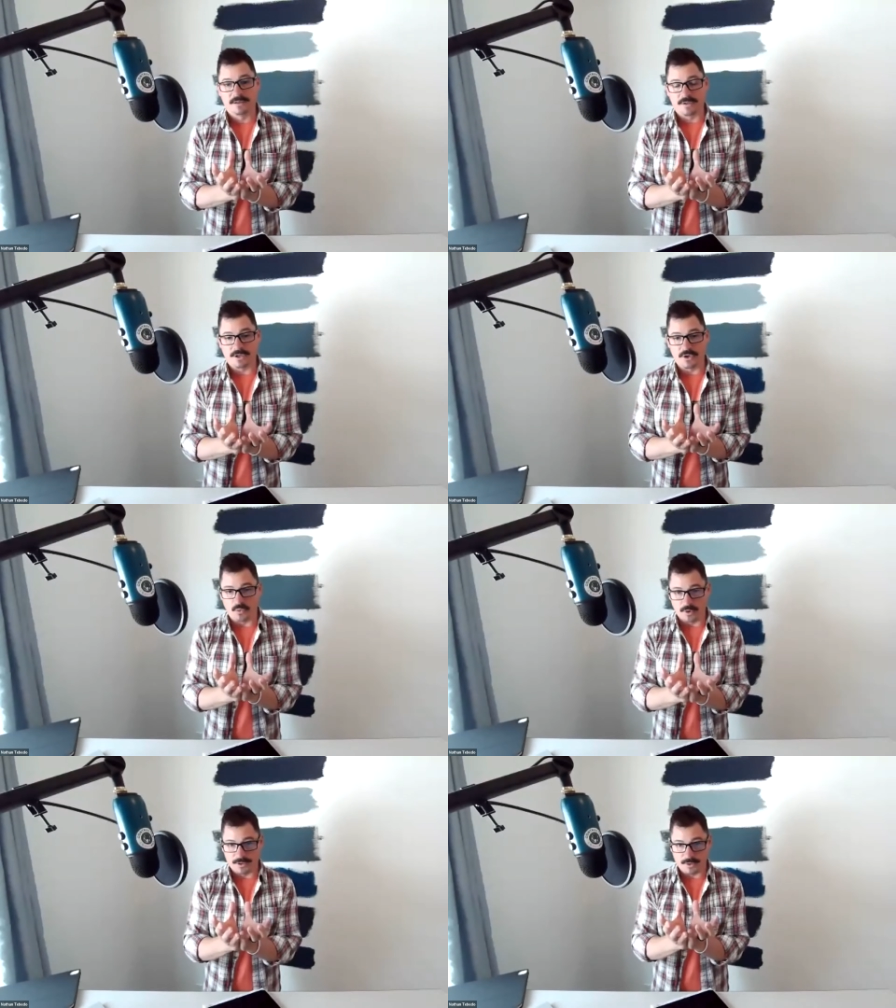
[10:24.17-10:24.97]
that you
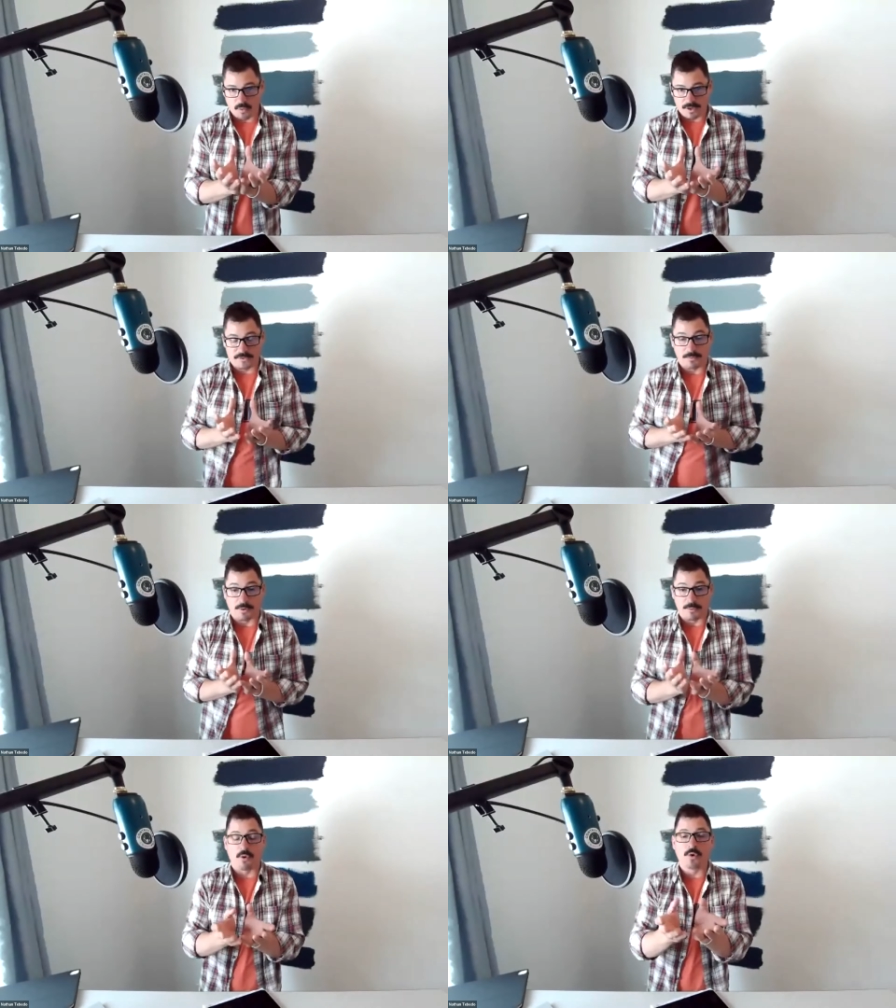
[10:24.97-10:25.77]
really want to
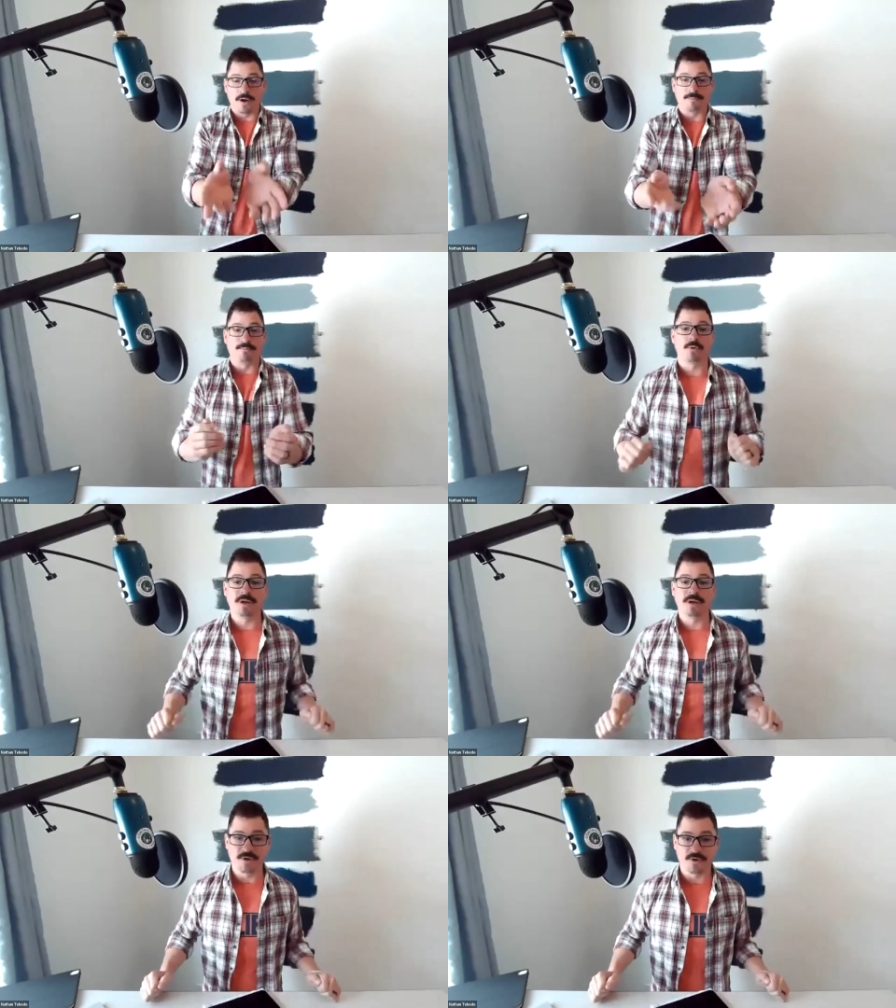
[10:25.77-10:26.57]
purport and bring
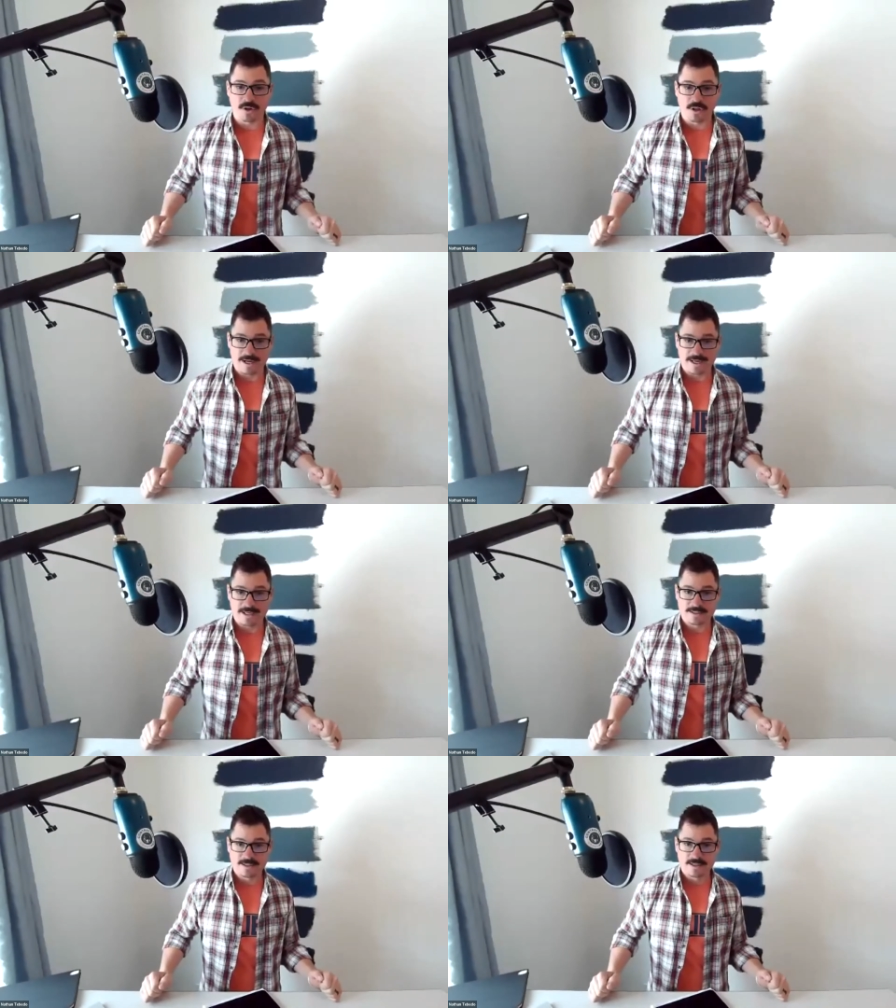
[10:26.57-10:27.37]
to your
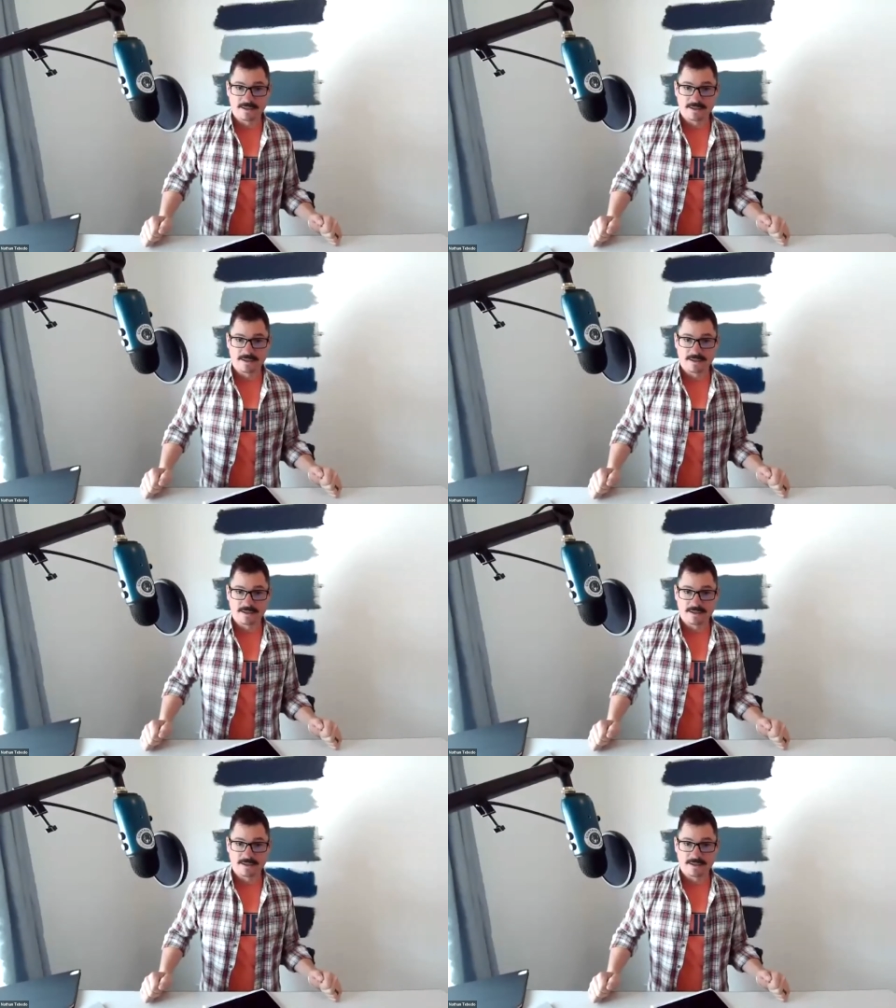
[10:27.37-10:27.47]
clients,